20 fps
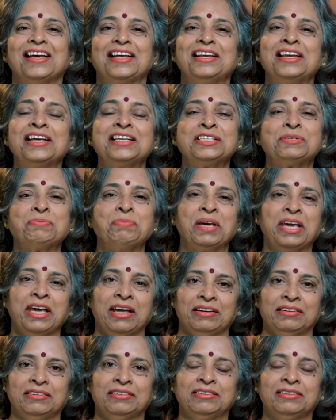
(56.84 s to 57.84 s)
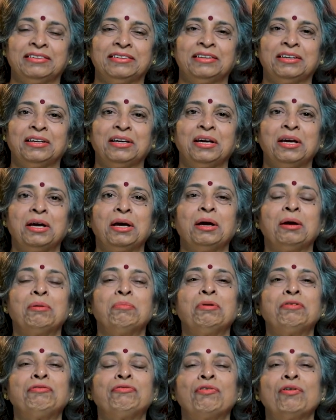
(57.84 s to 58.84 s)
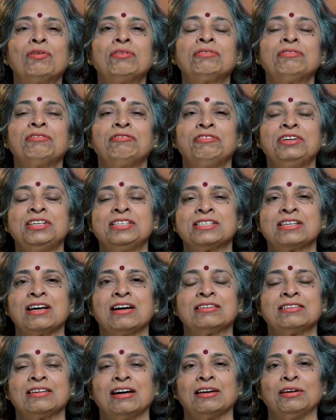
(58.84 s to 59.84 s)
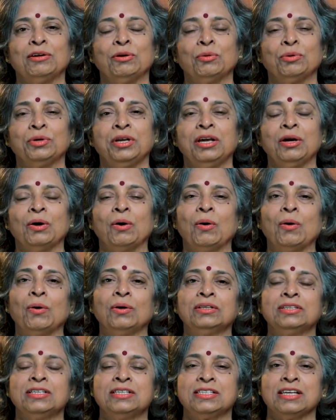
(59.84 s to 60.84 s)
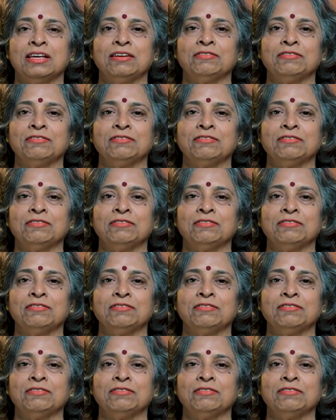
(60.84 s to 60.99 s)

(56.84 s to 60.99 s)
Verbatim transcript: Let's begin. Before we start unloading all this